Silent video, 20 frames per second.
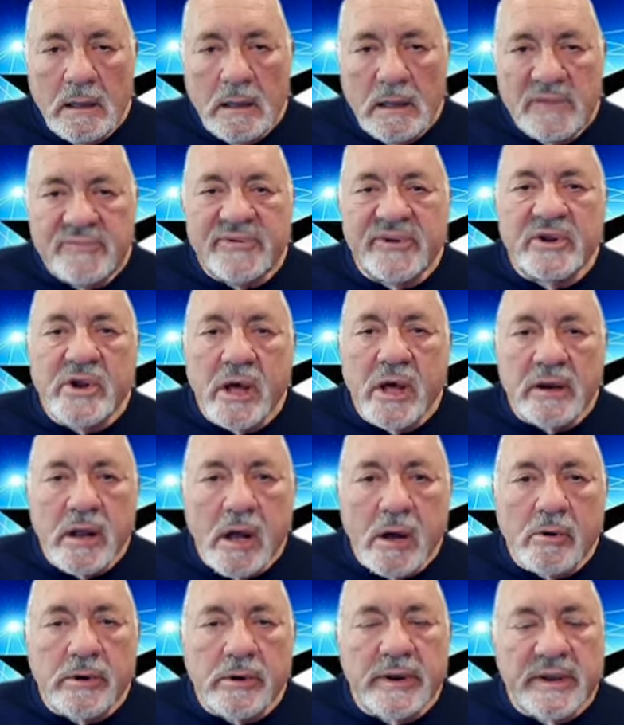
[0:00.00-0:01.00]
If you're not
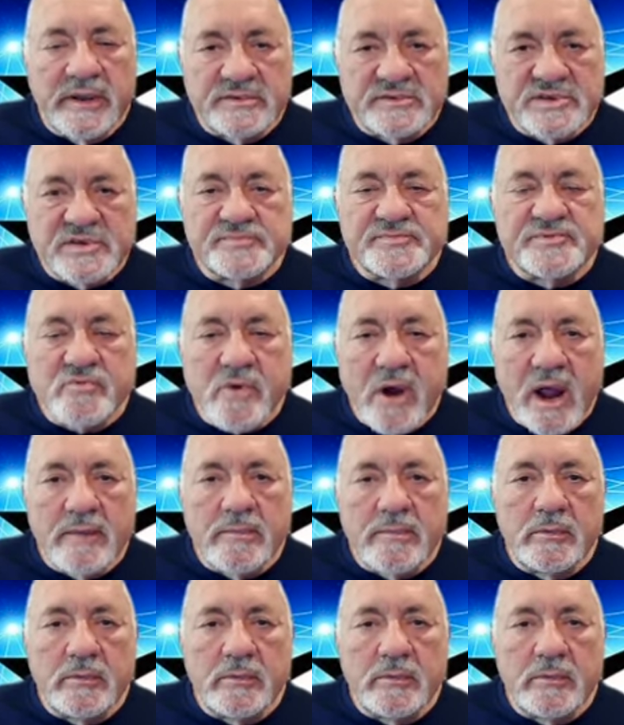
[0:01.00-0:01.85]
already a subscriber,